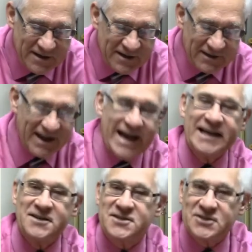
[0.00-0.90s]

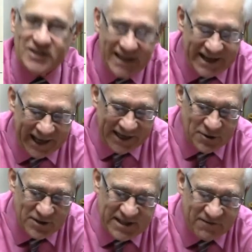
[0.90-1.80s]
Linus is clinging
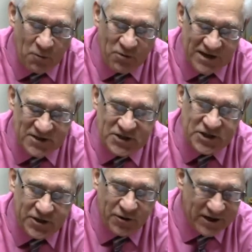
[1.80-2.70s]
to his ever-present
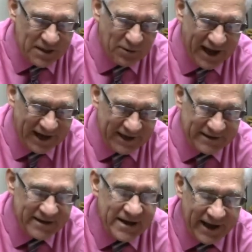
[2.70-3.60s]
security
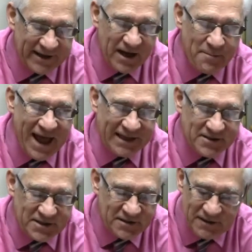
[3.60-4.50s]
blanket and
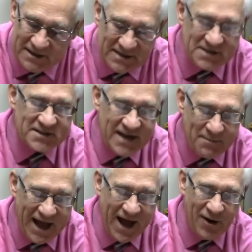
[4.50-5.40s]
laments,
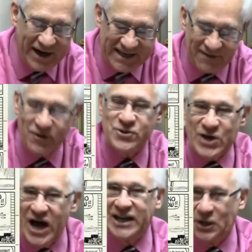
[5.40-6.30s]
"Somehow I never
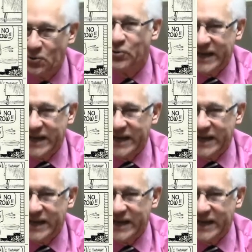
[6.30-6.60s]
thought it would